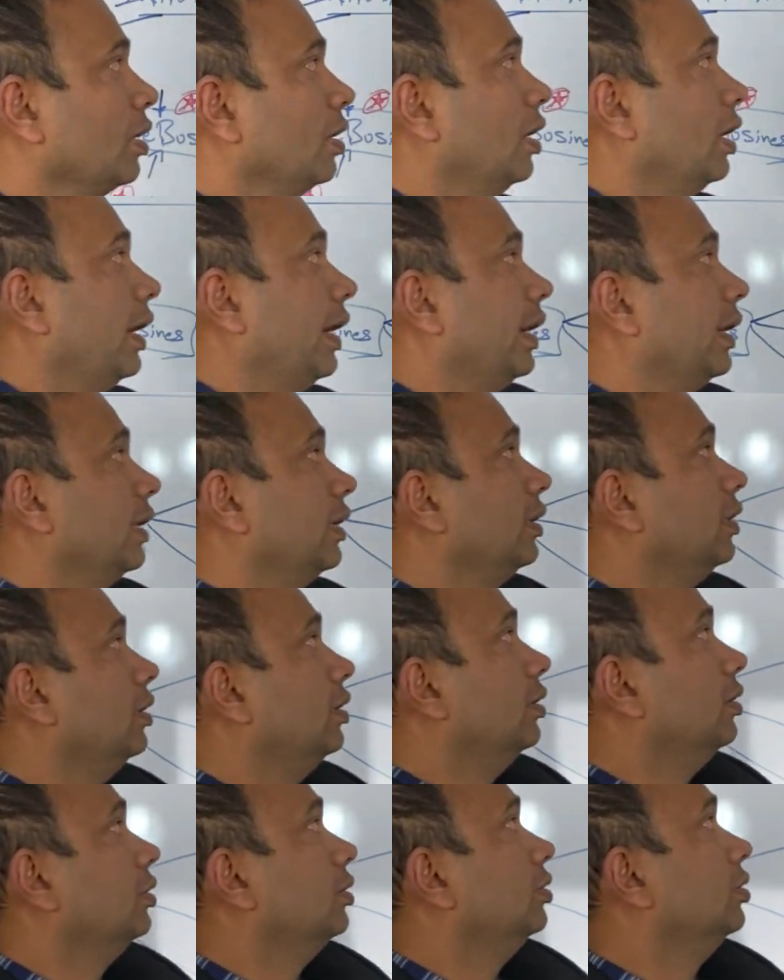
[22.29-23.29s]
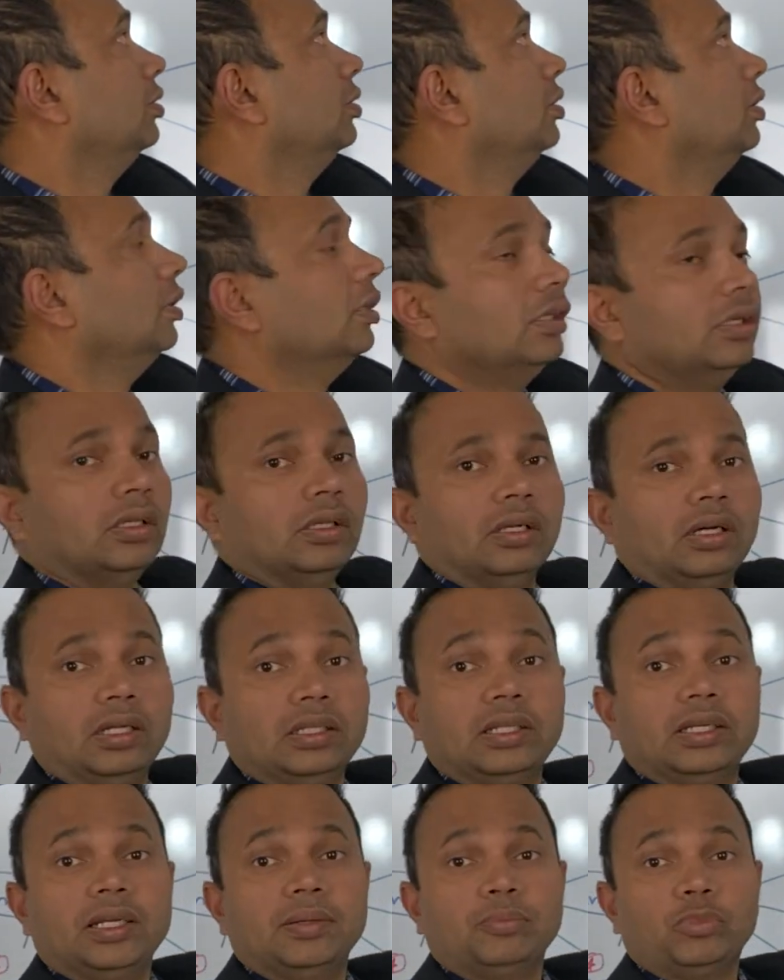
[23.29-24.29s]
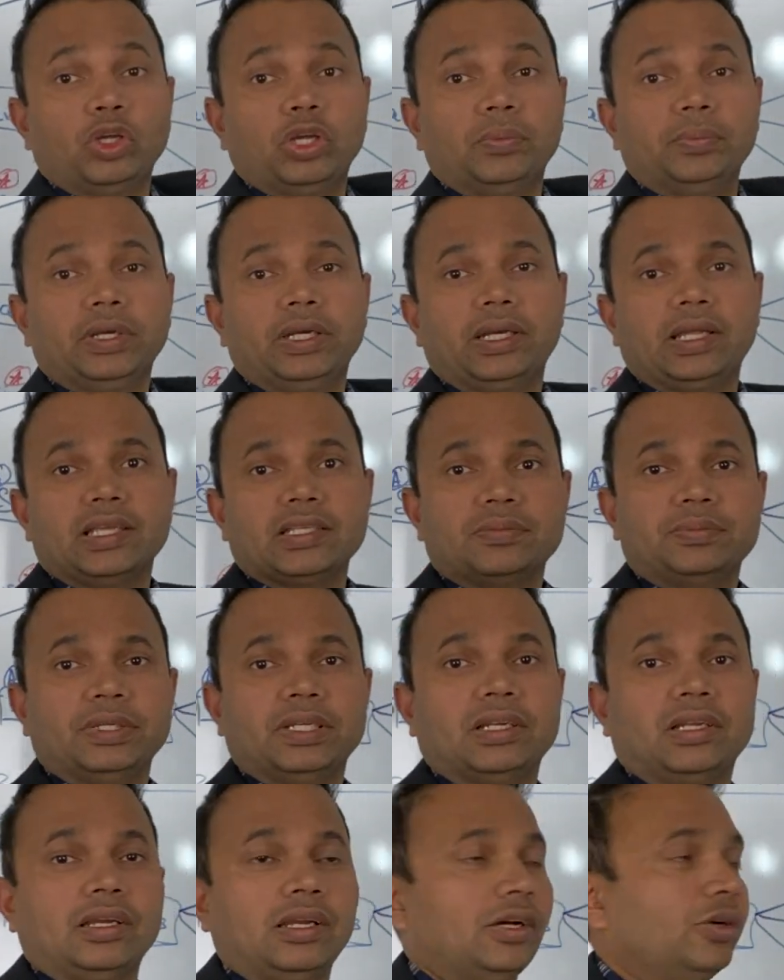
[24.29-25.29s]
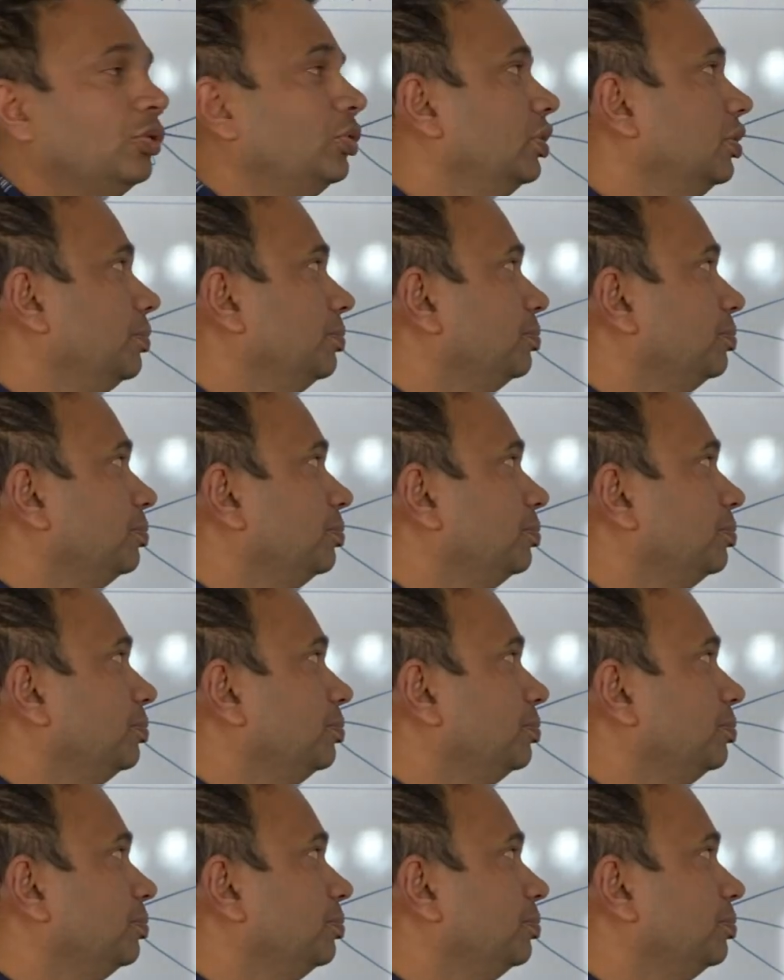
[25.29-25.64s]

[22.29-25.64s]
and other employment has been allowed.